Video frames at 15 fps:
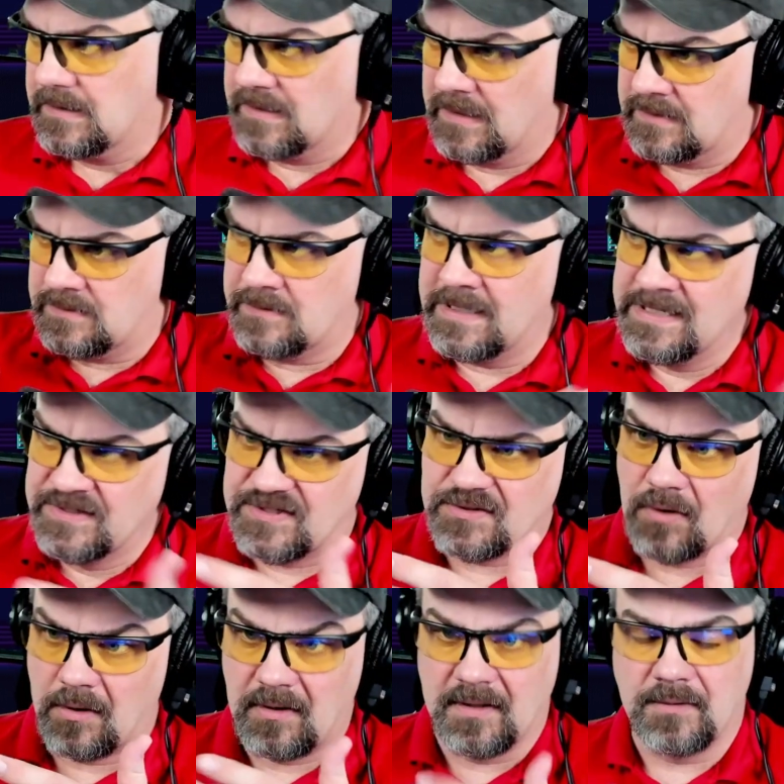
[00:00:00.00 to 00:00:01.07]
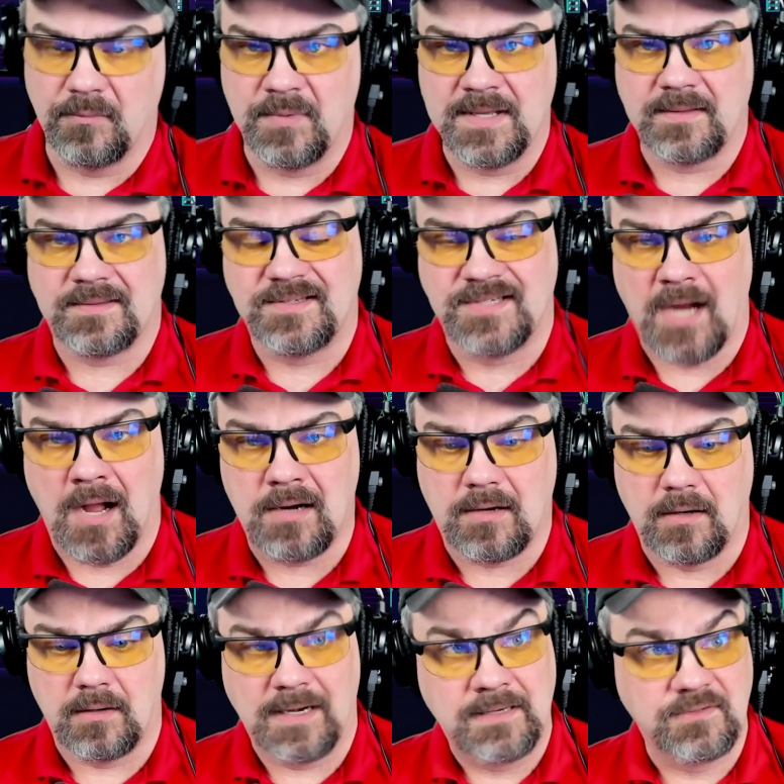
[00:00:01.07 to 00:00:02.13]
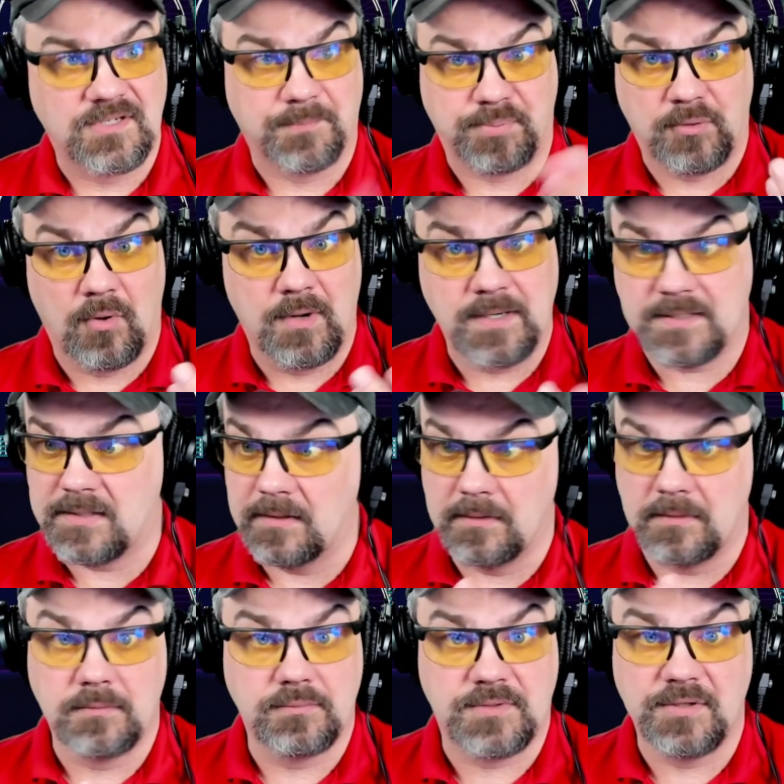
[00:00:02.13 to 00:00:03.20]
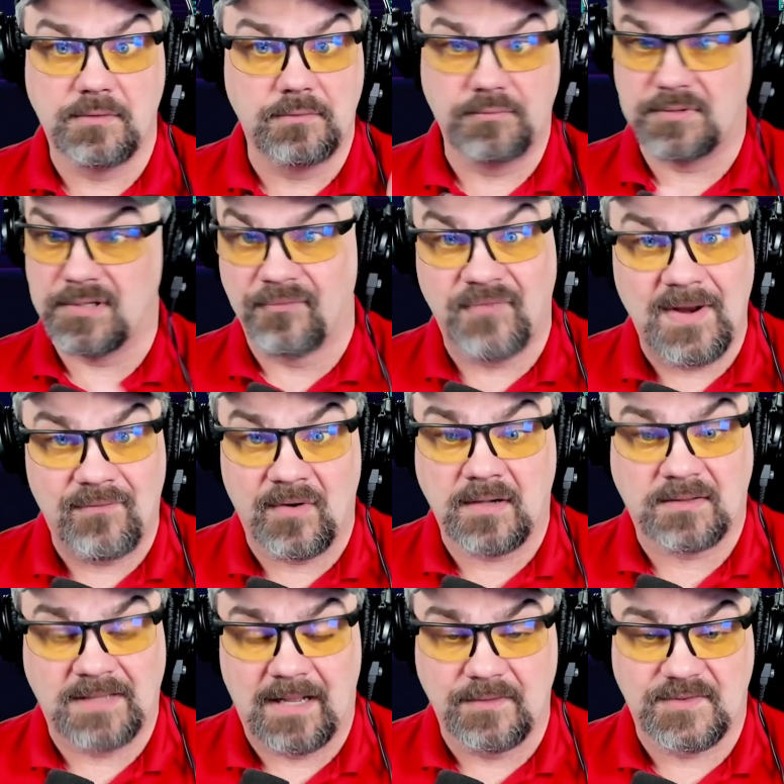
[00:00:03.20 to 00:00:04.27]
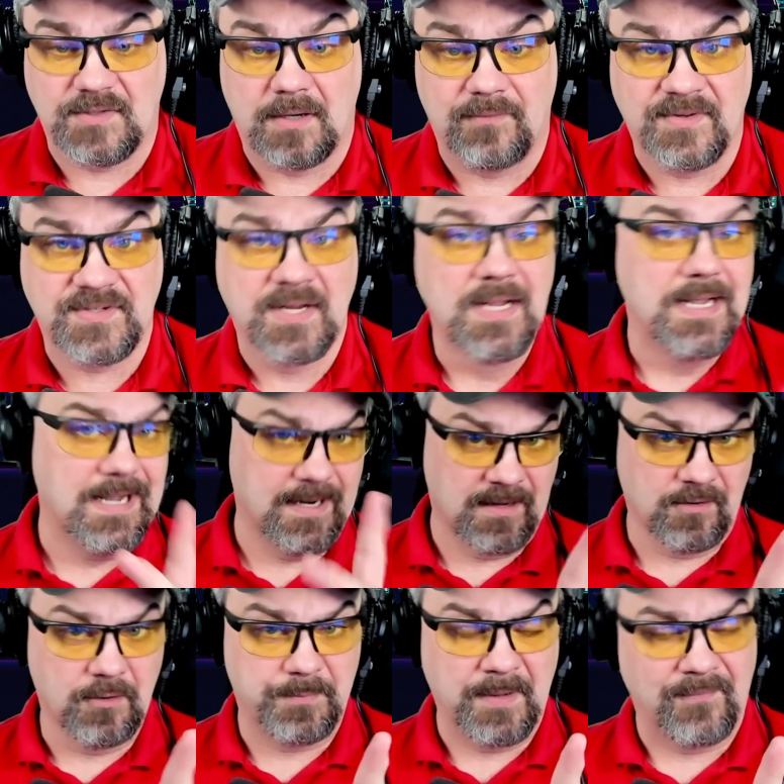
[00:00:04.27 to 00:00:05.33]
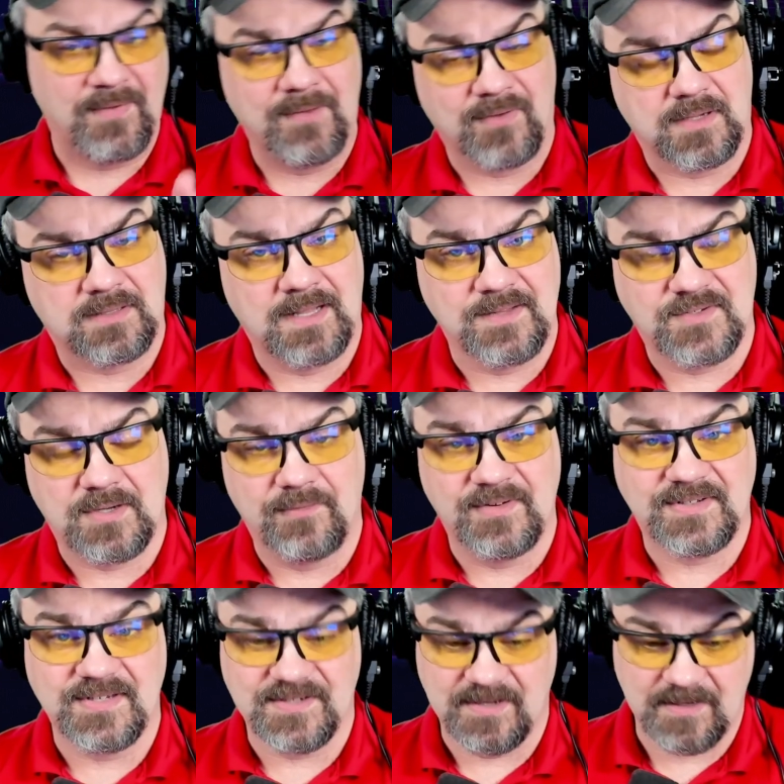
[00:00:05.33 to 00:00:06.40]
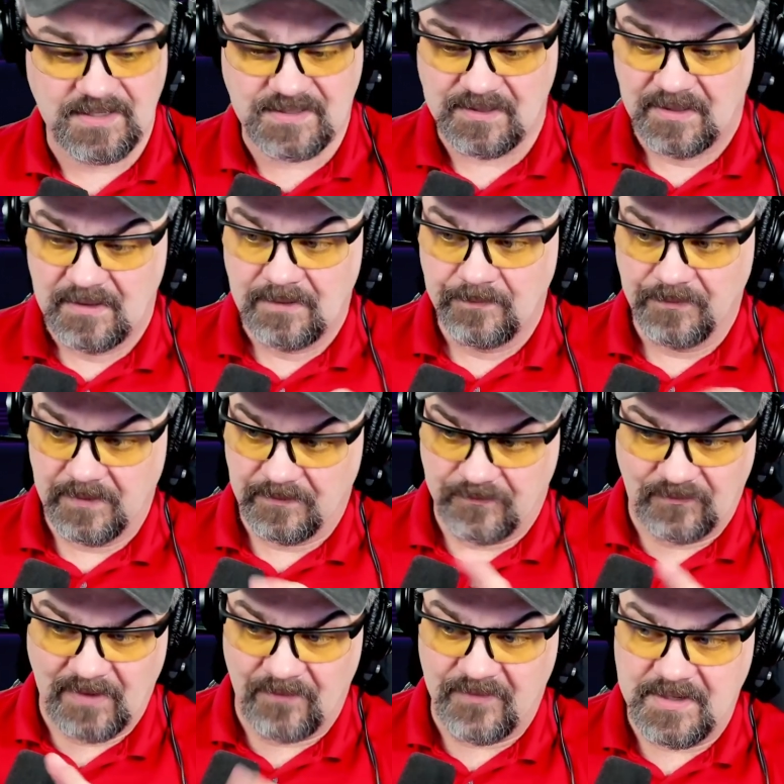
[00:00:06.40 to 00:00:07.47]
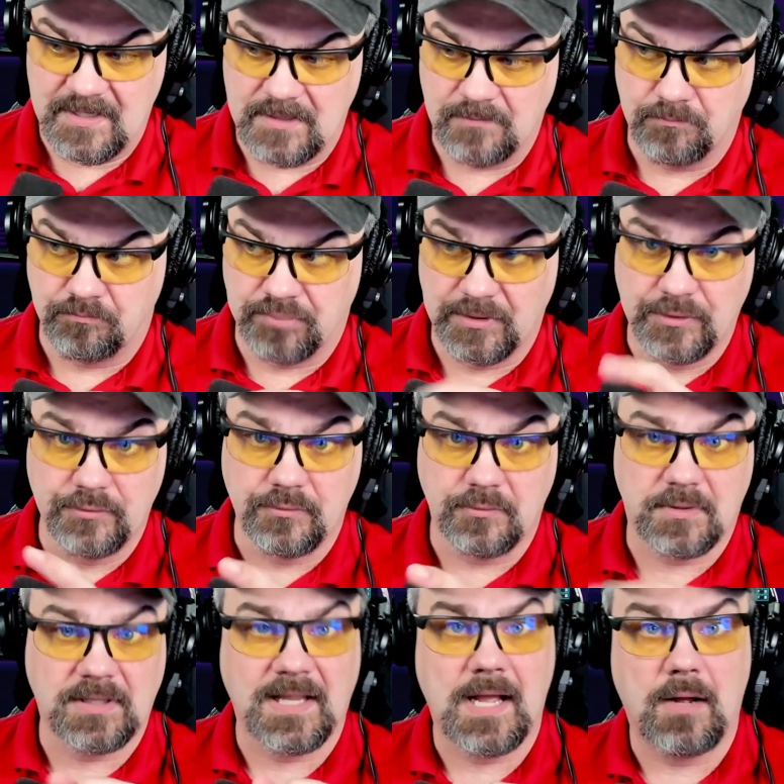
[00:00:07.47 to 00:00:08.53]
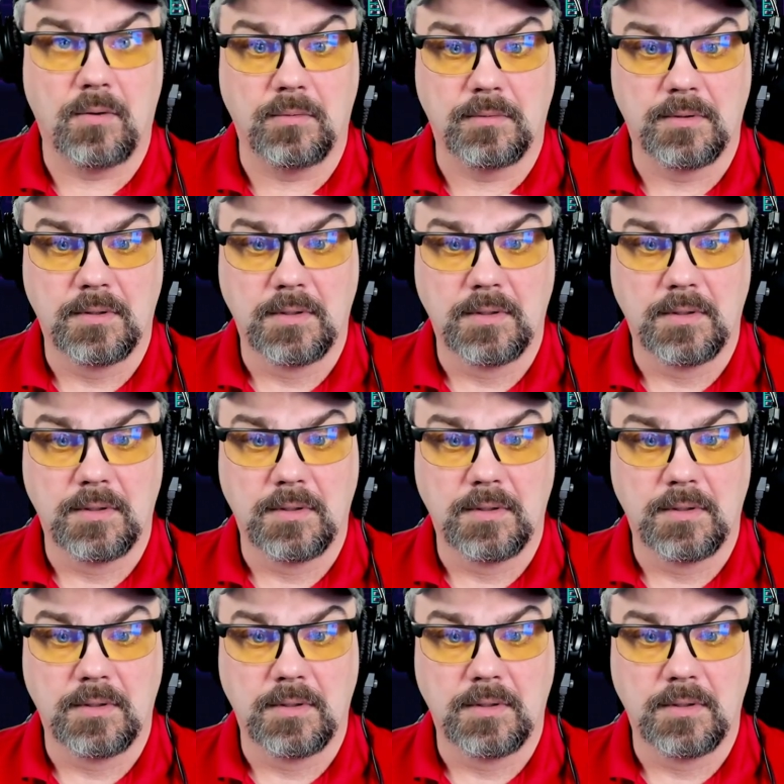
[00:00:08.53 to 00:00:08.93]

uh, install it with docker and deploy to to your favorite cloud service and i hope your favorite cloud service is a nice fluffy blue cloud